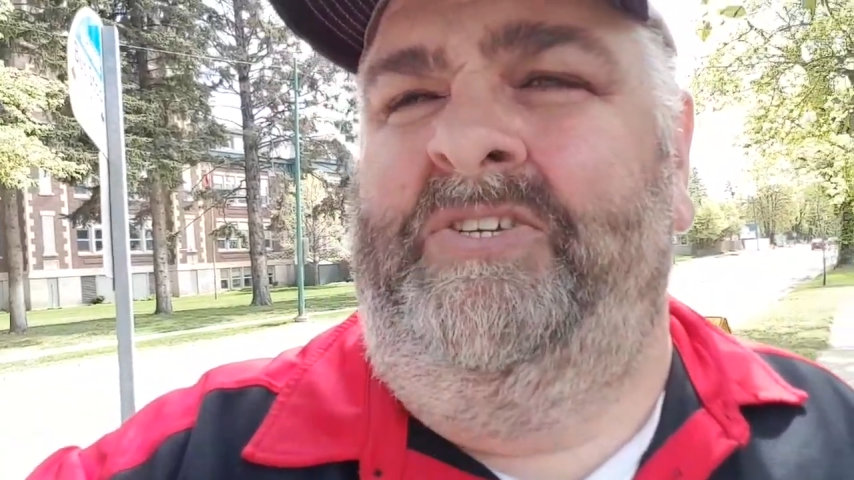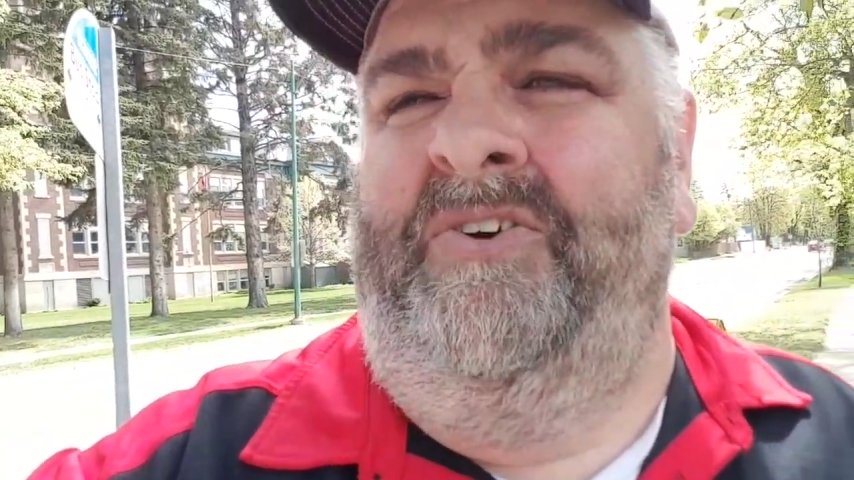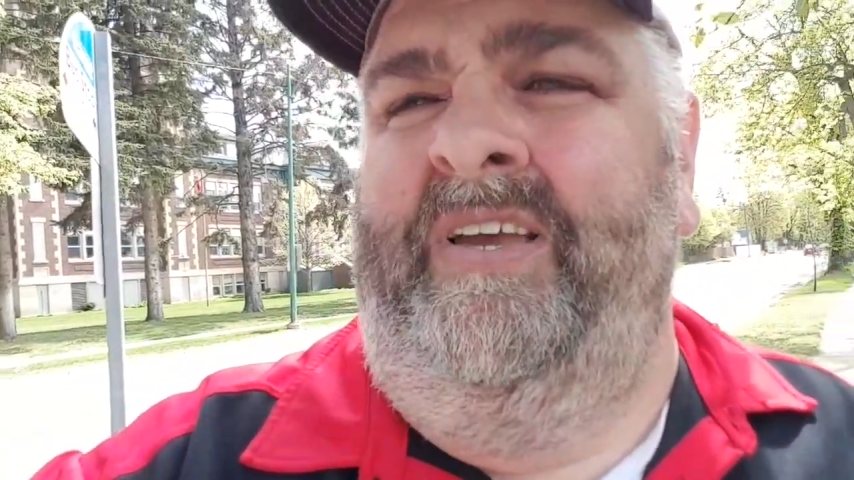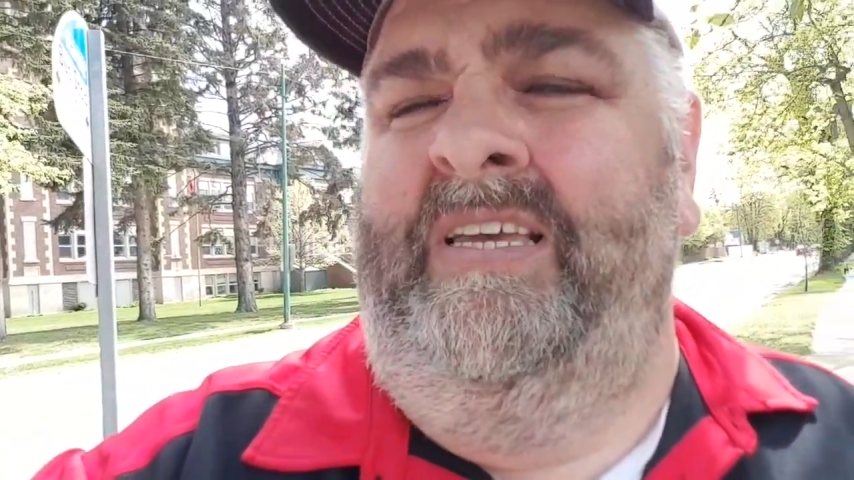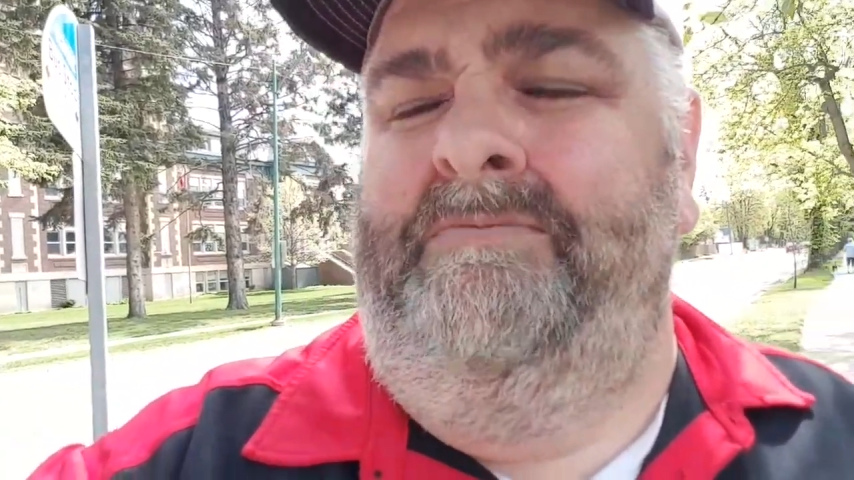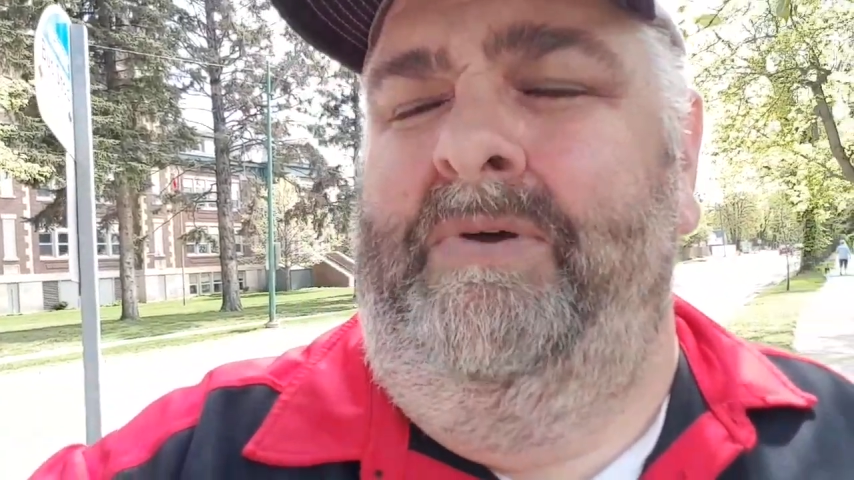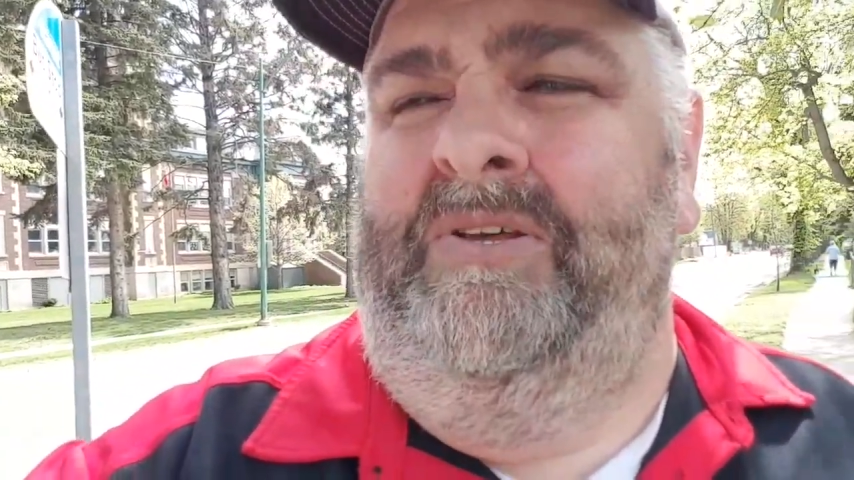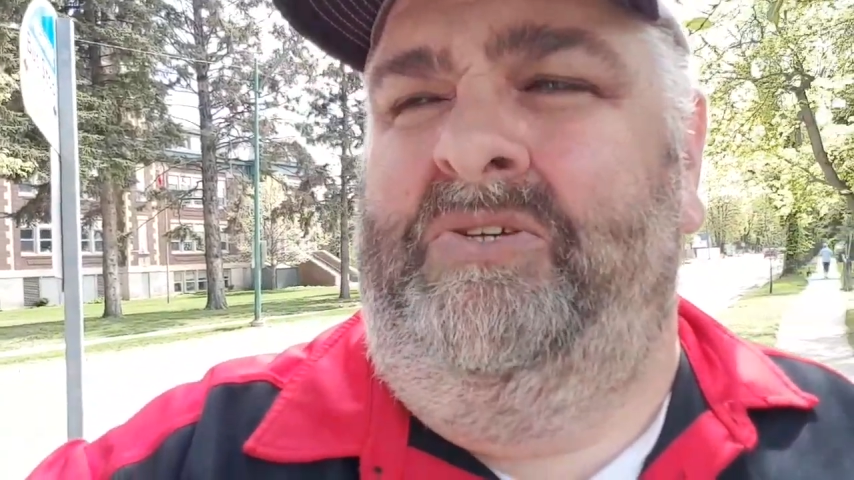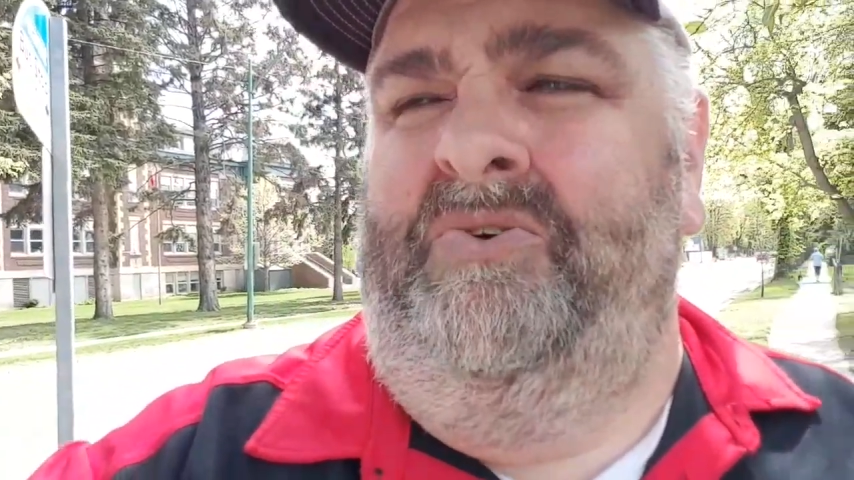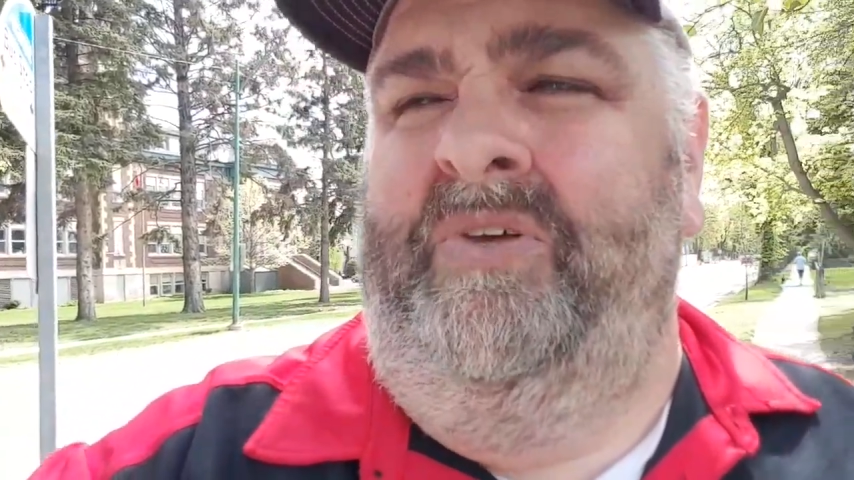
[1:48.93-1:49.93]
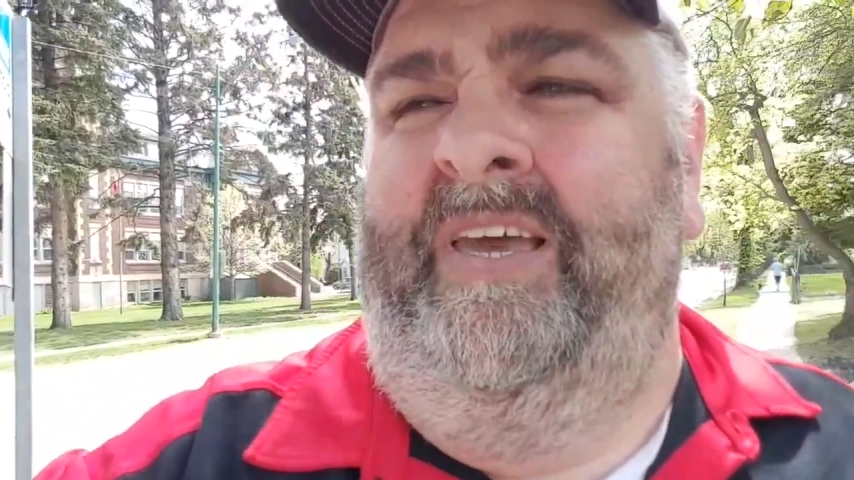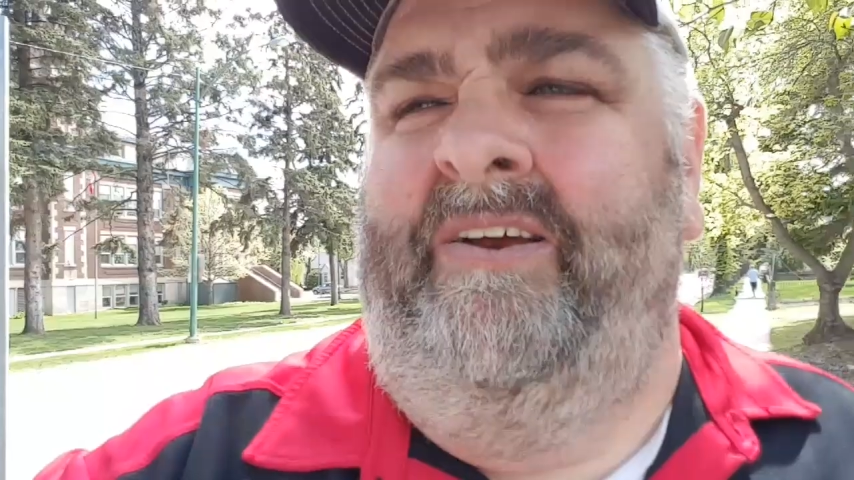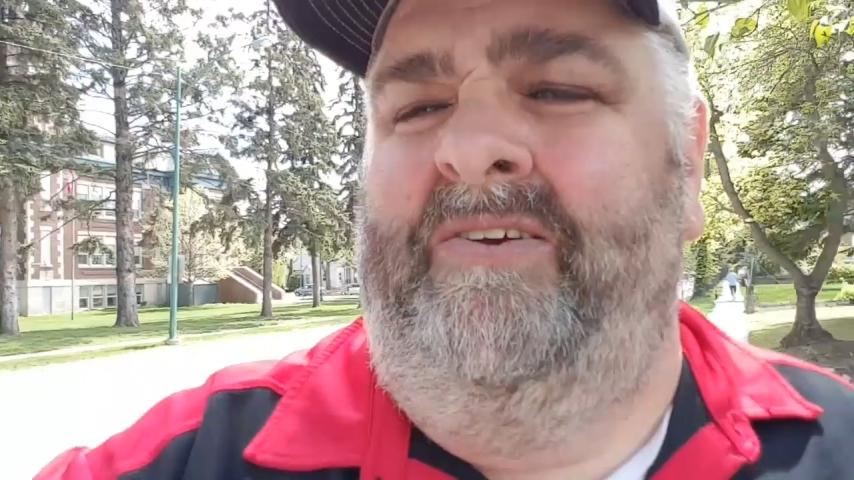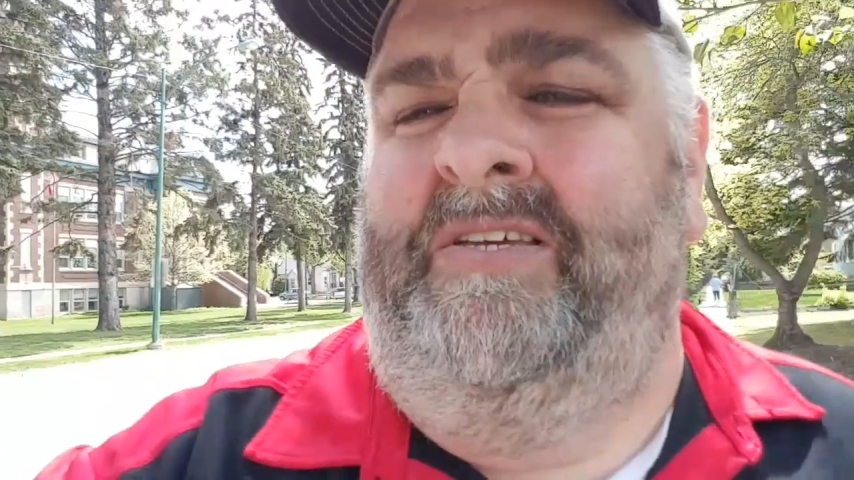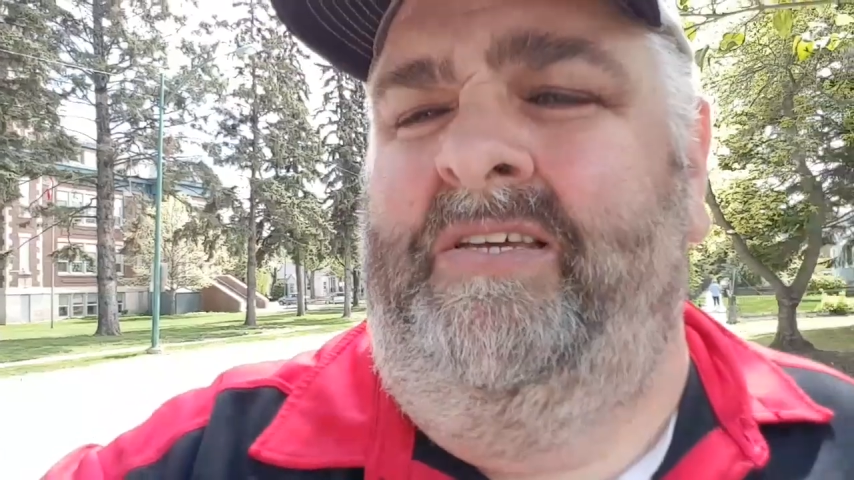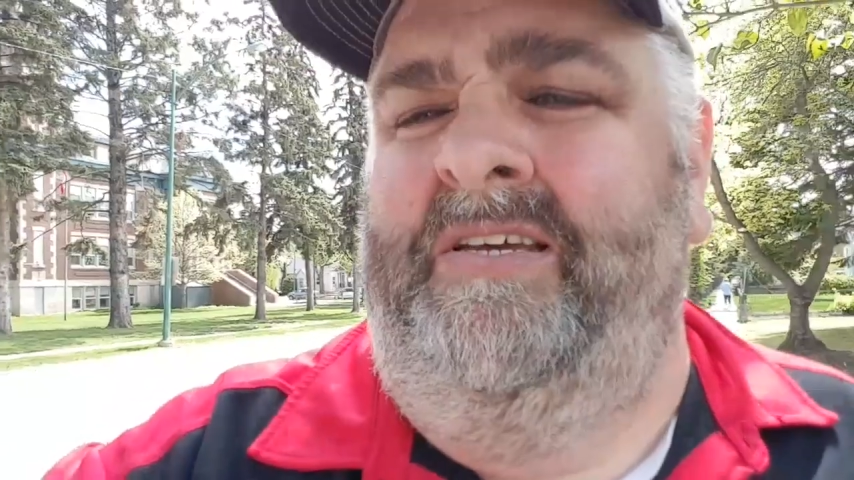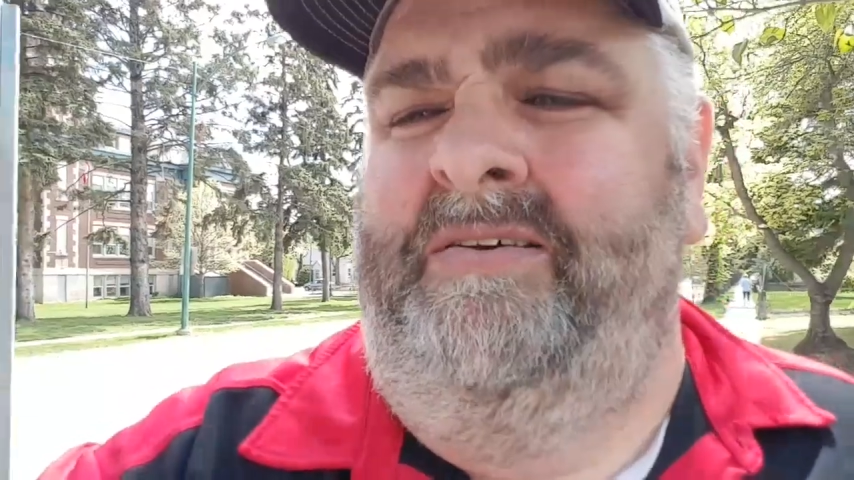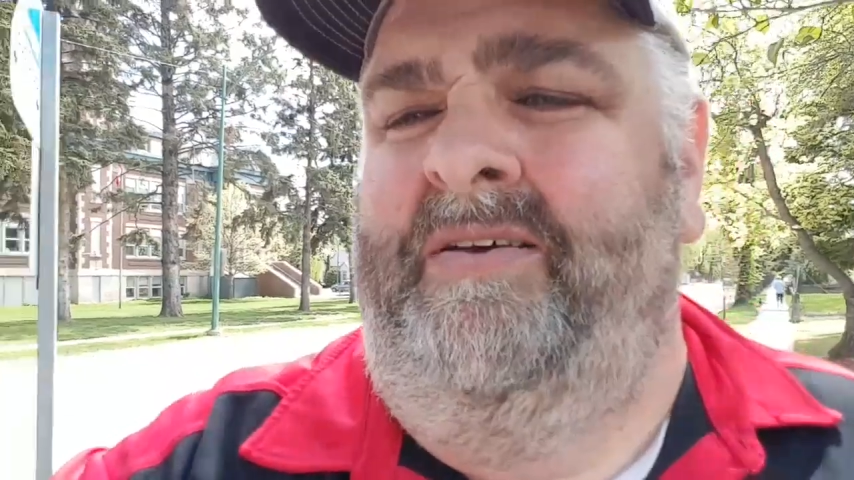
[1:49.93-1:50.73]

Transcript: during his middle school years.